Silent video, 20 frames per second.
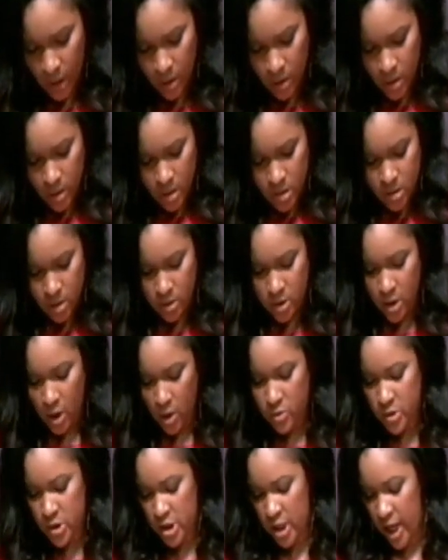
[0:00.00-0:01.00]
So don't
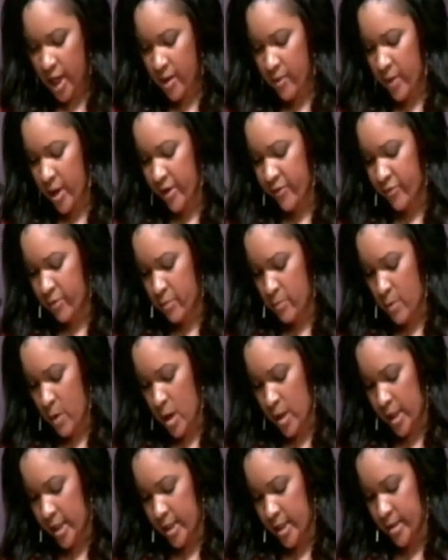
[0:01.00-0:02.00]
shy away from walking
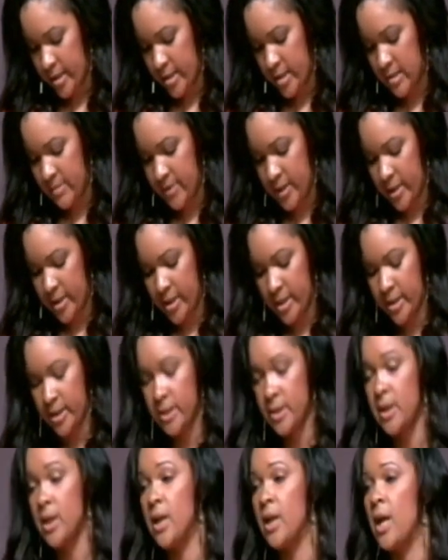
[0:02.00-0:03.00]
in the Spirit
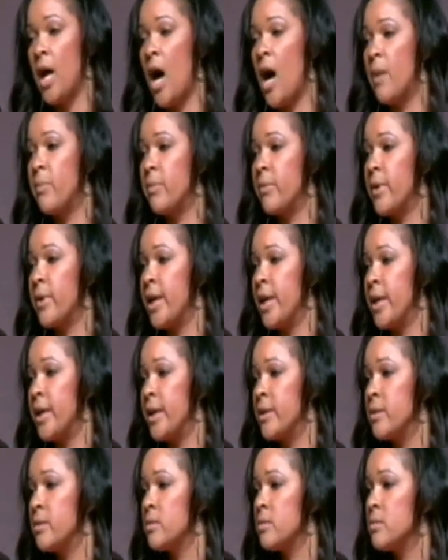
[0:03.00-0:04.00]
and operating
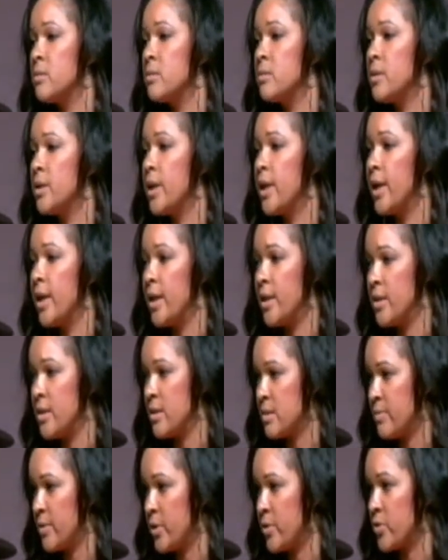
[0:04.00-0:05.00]
in the
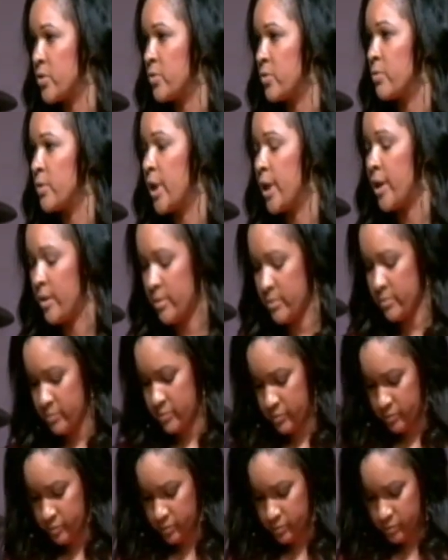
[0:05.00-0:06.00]
spiritual realm.
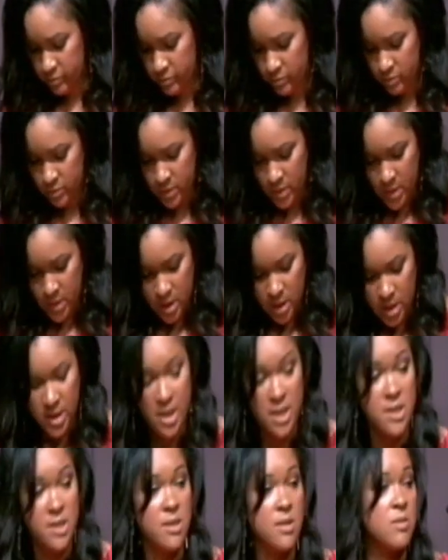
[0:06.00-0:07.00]
This
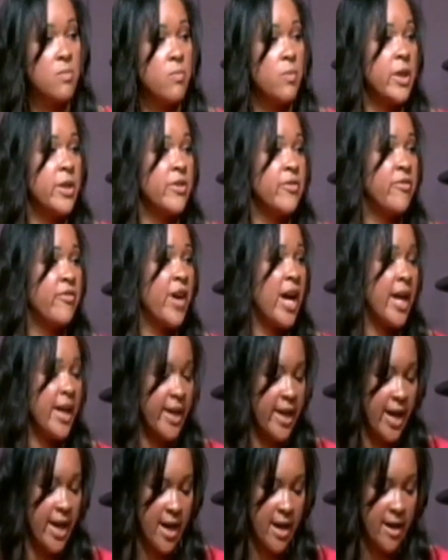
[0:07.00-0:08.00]
is where you find
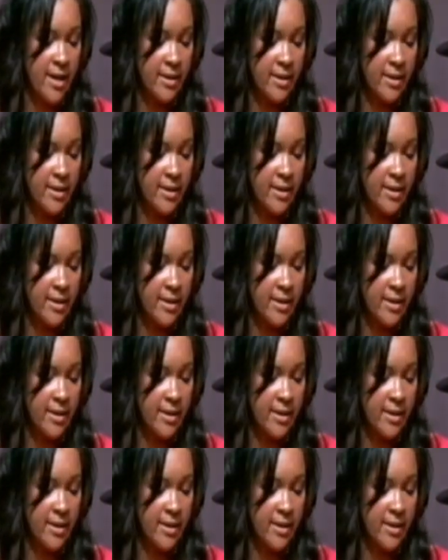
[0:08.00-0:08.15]
God.